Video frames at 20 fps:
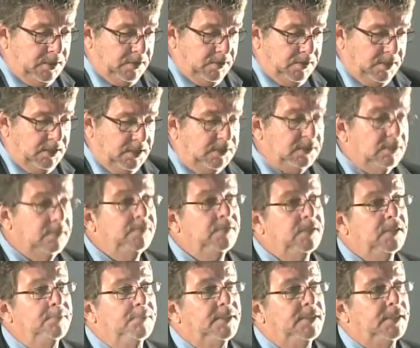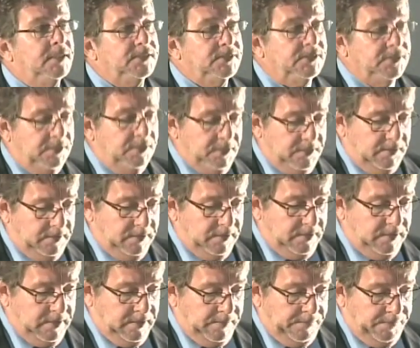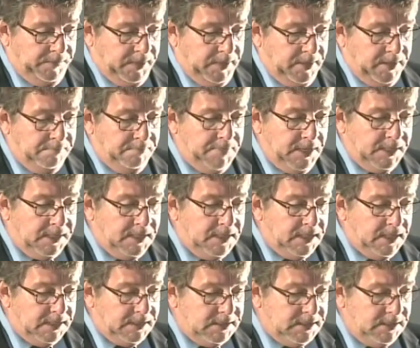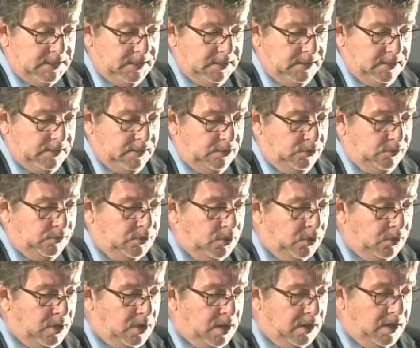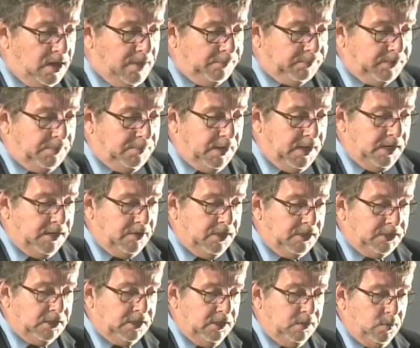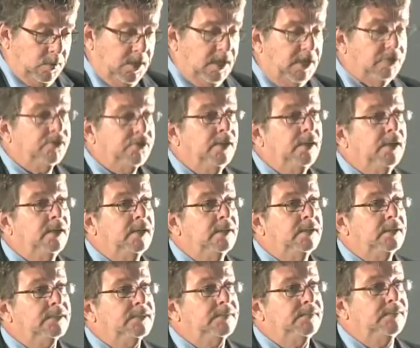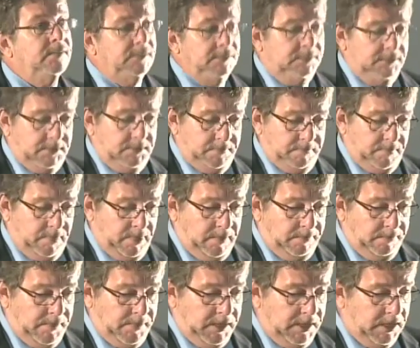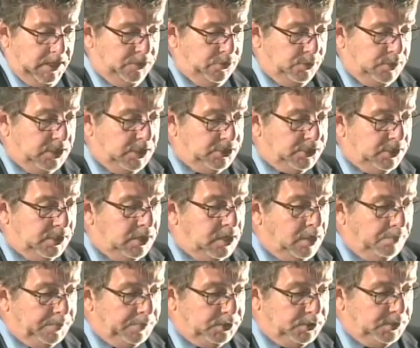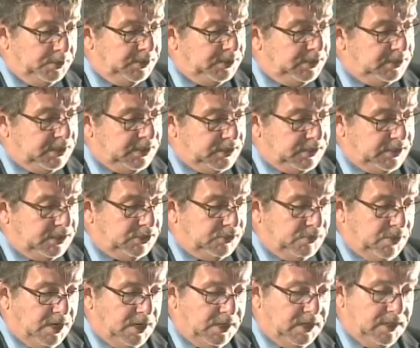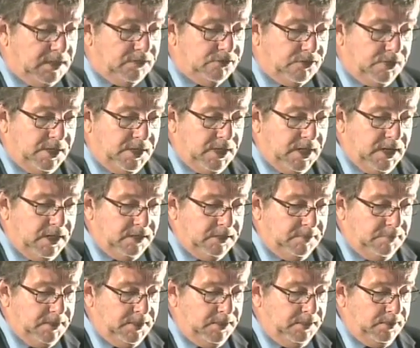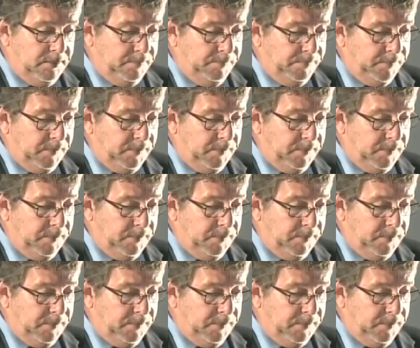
careers in the film industry. Better yet, you no longer have to migrate to acquire training in this field. Educational opportunities exist right here in Trinidad and Tobago.